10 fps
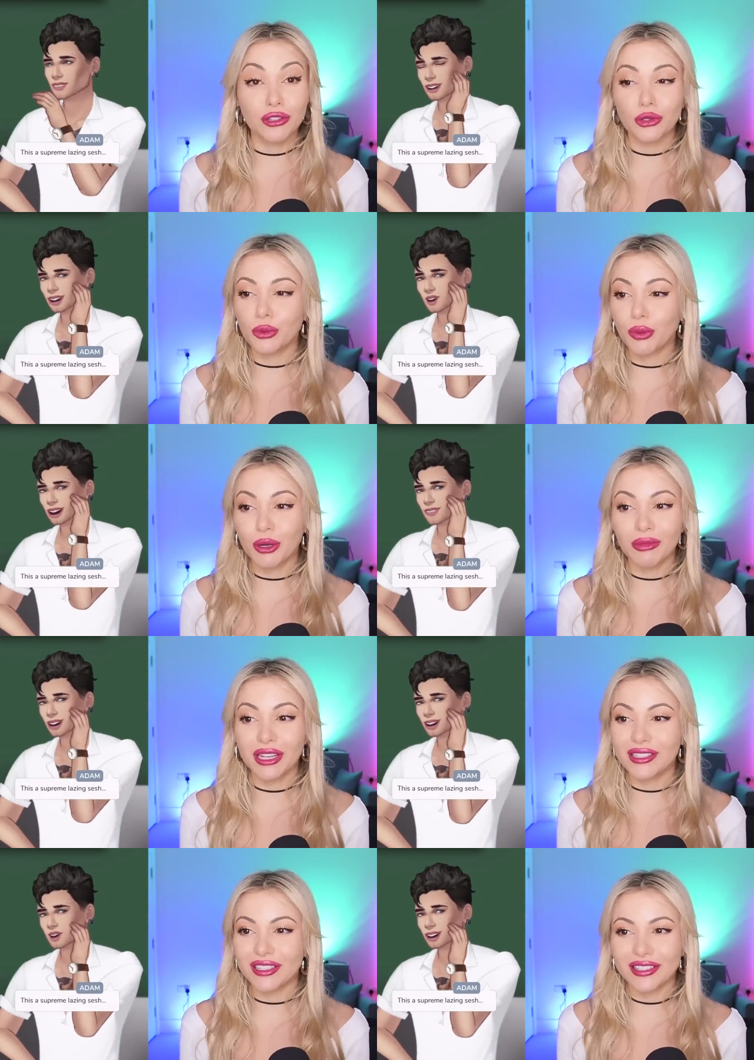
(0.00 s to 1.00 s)
Speaker 1: is the Supreme
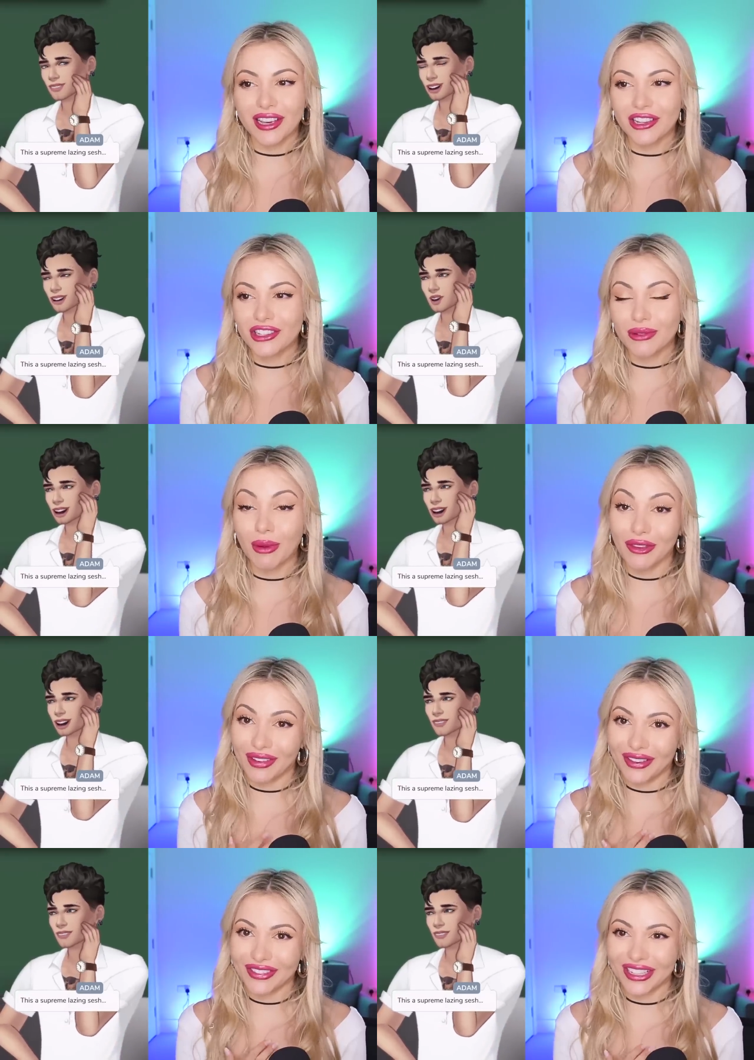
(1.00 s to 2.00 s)
Lazing Sesh, my
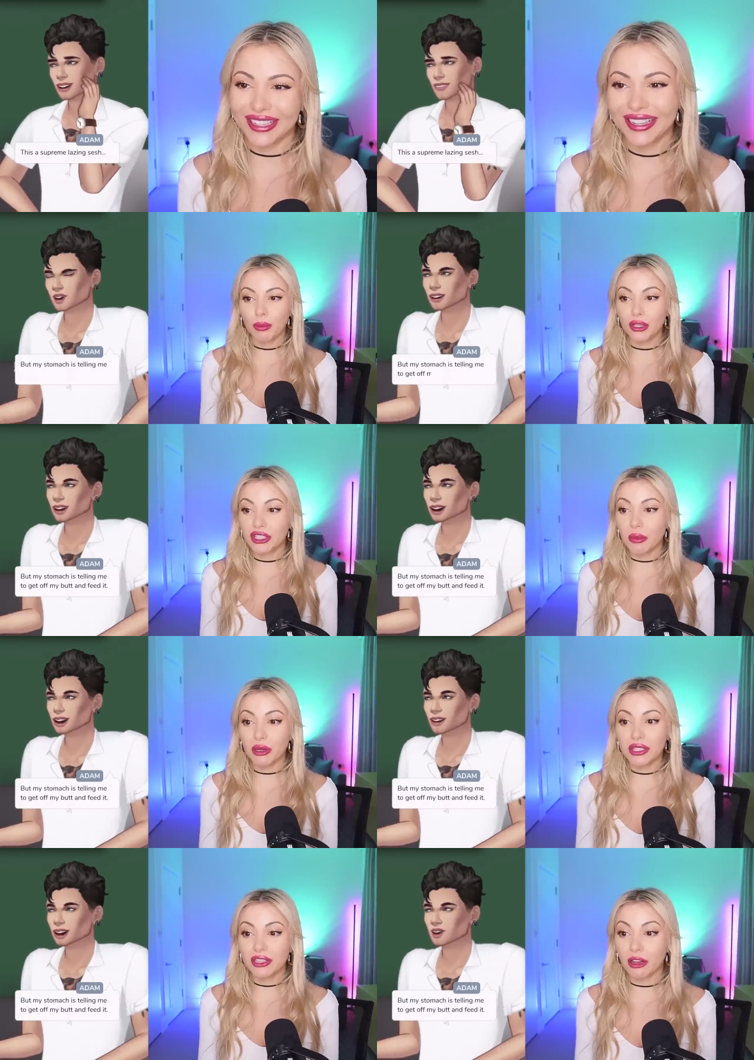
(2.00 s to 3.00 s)
favorite. But my stomach
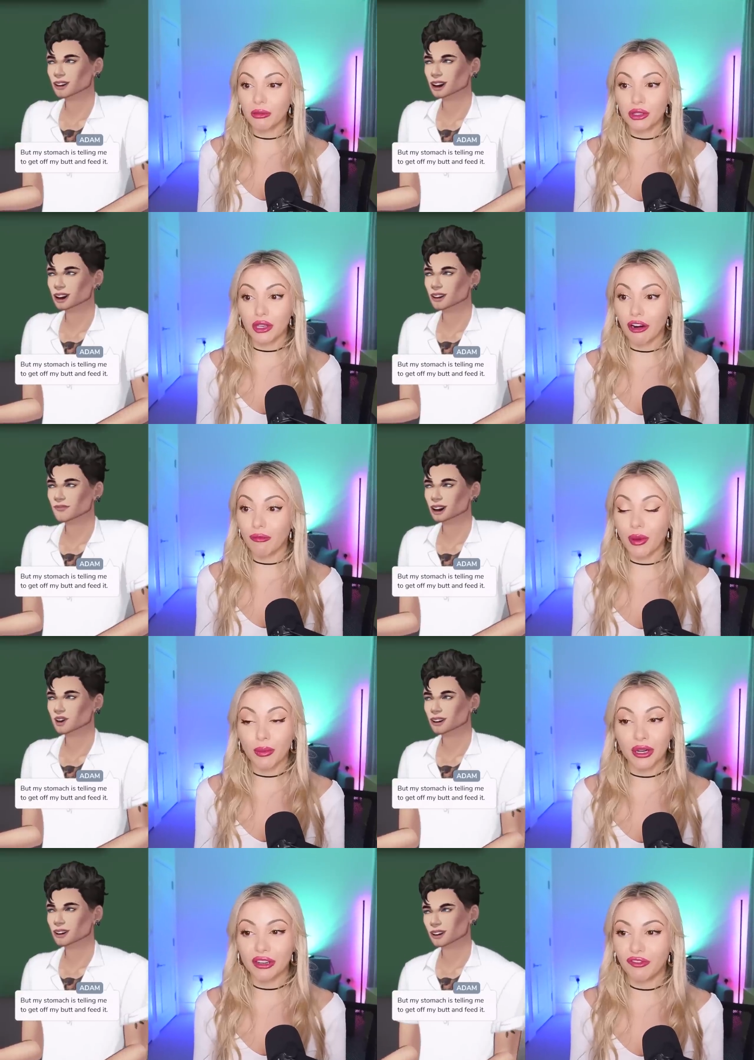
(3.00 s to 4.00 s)
is telling me to get off my
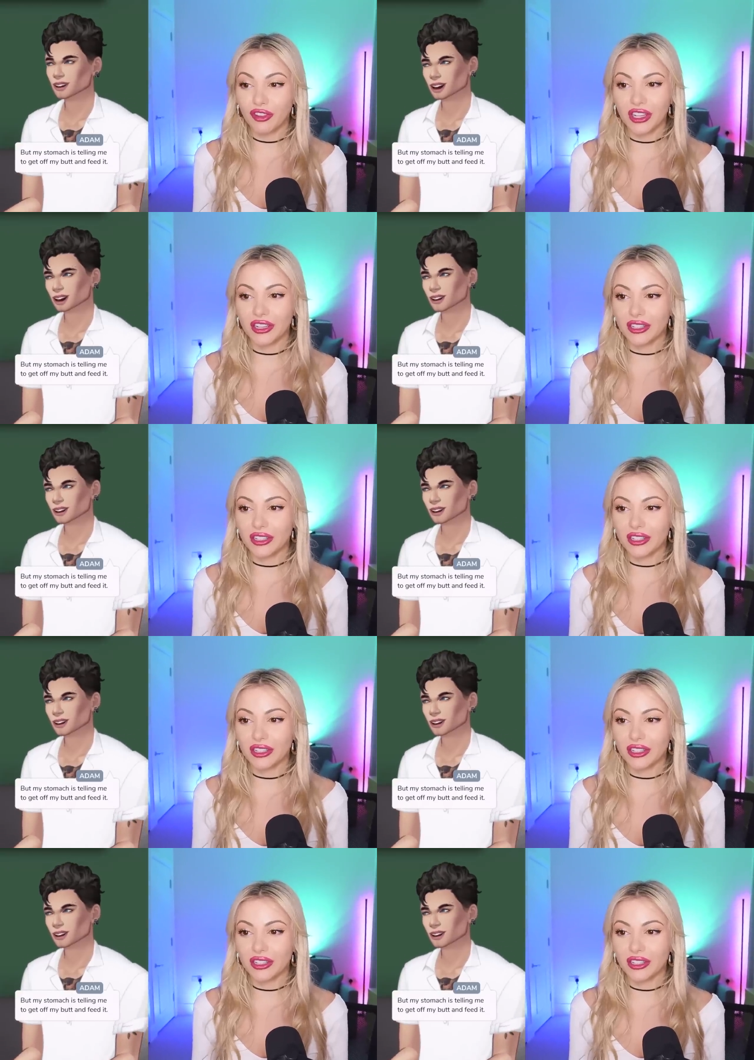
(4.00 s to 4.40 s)
butt and feed